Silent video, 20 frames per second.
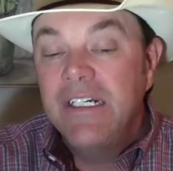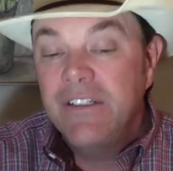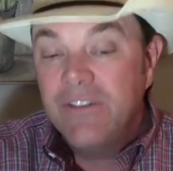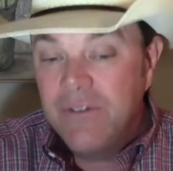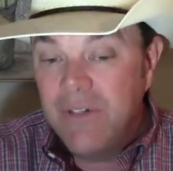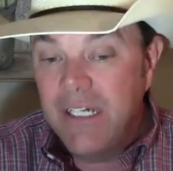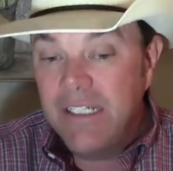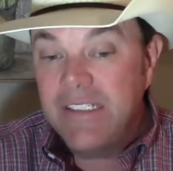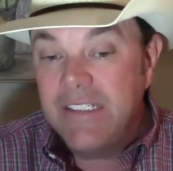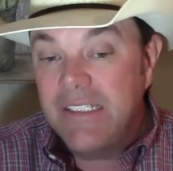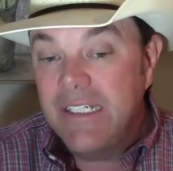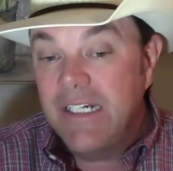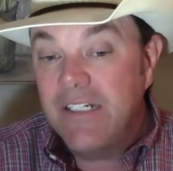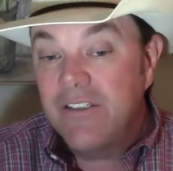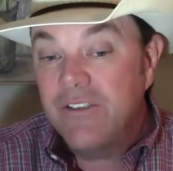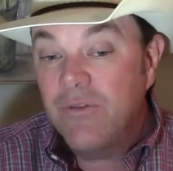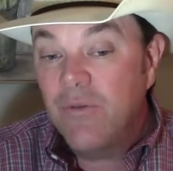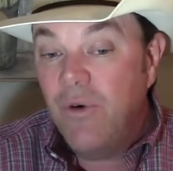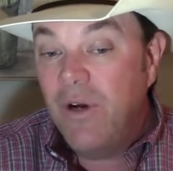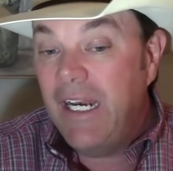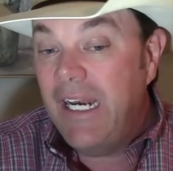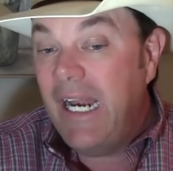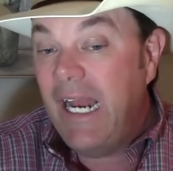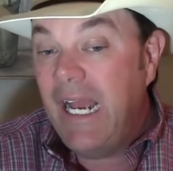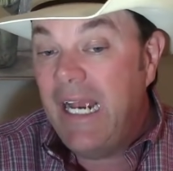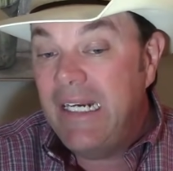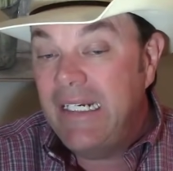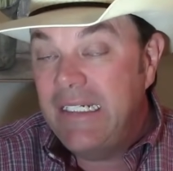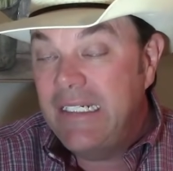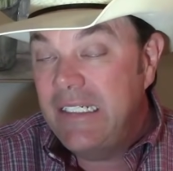dress sales
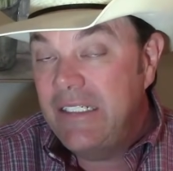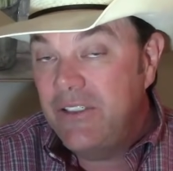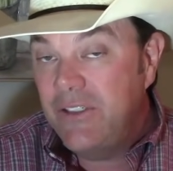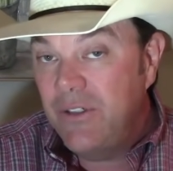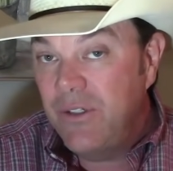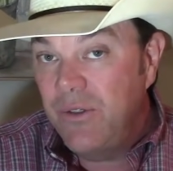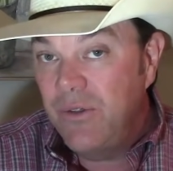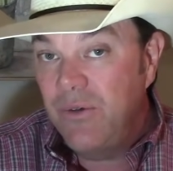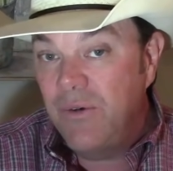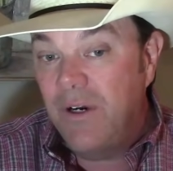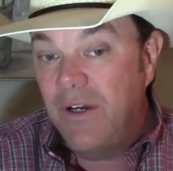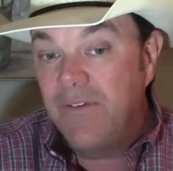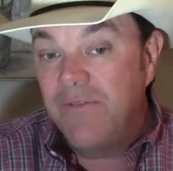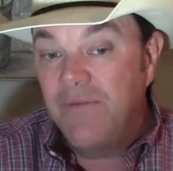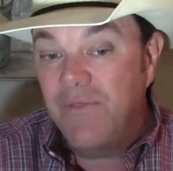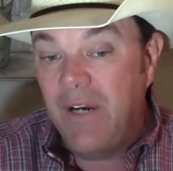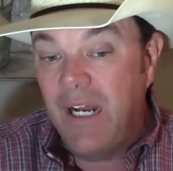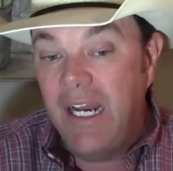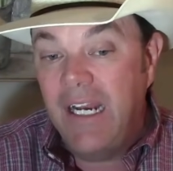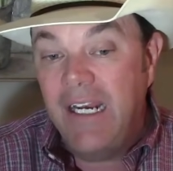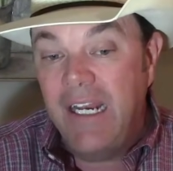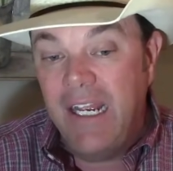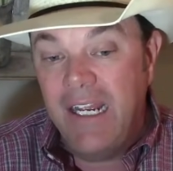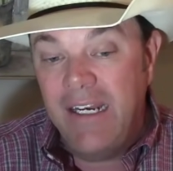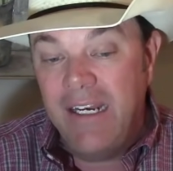192 on Friday,